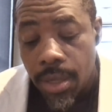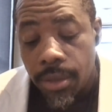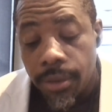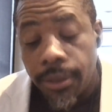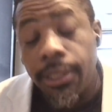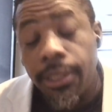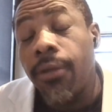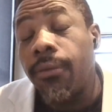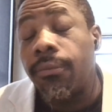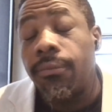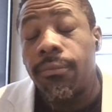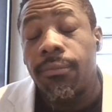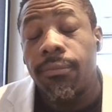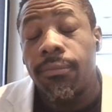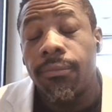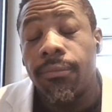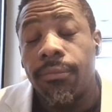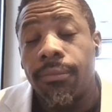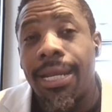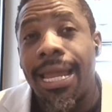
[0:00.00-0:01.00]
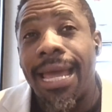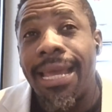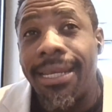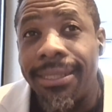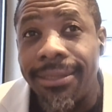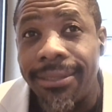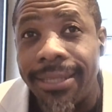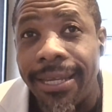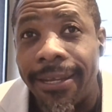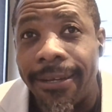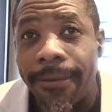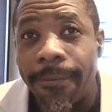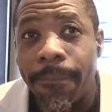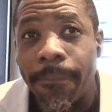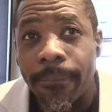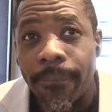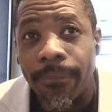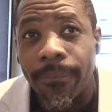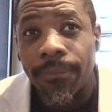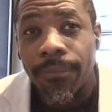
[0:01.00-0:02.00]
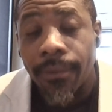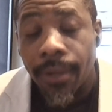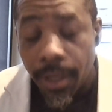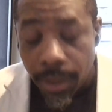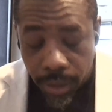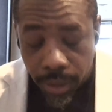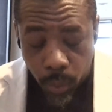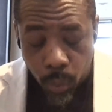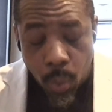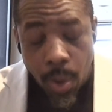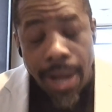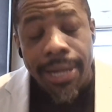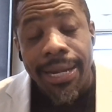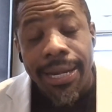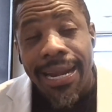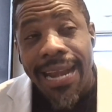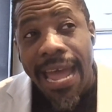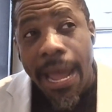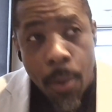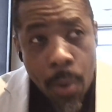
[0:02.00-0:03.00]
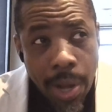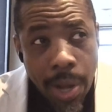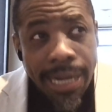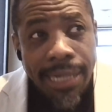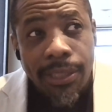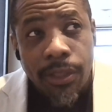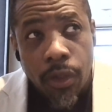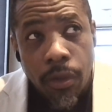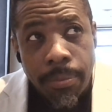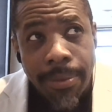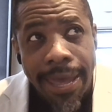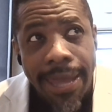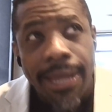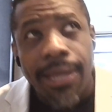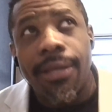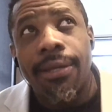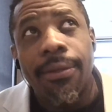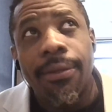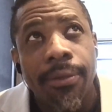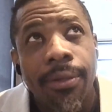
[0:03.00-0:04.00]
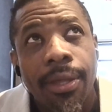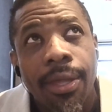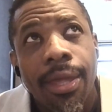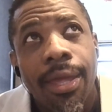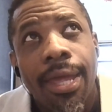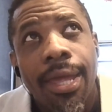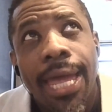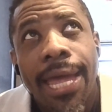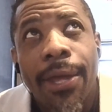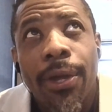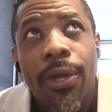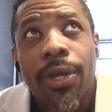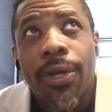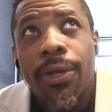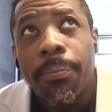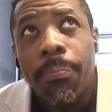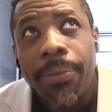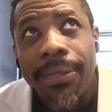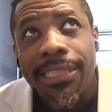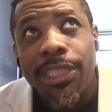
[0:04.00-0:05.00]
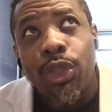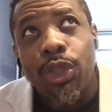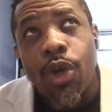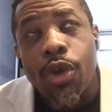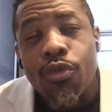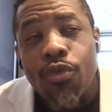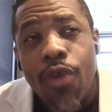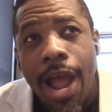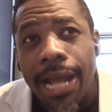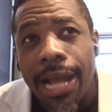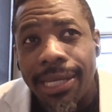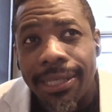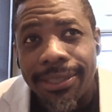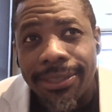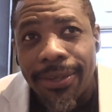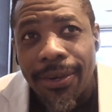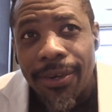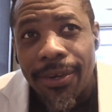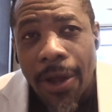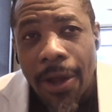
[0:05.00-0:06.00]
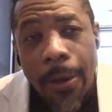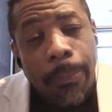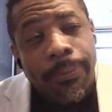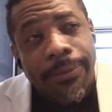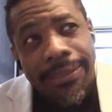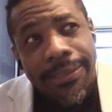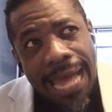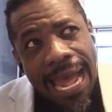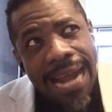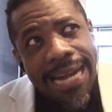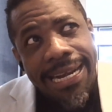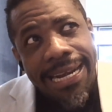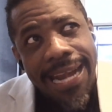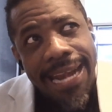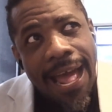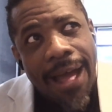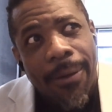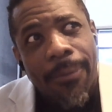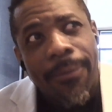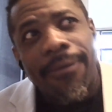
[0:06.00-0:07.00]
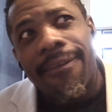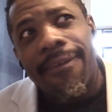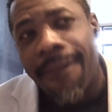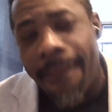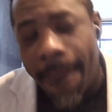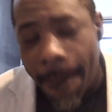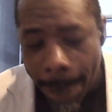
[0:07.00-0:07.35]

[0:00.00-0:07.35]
So like I said, the one that I wanted to make, picture a rocket turned upside down,